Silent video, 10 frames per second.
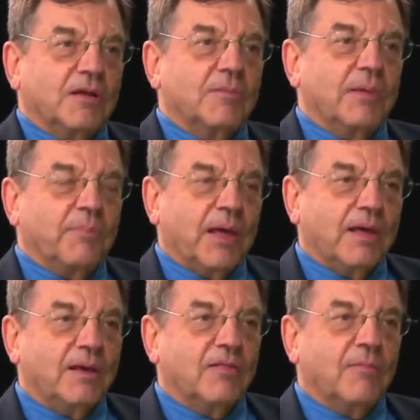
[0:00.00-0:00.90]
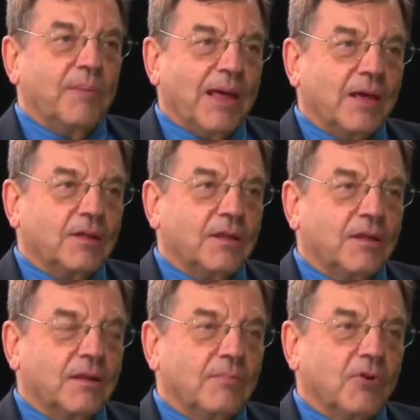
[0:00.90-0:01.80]
to be paid to the banks
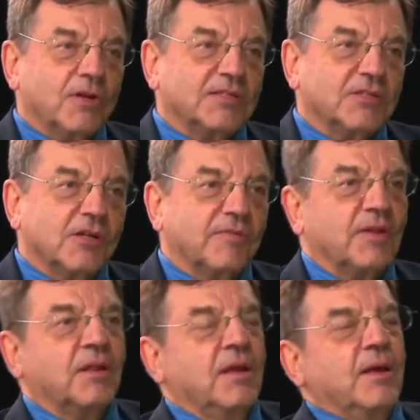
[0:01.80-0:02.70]
as mortgage service.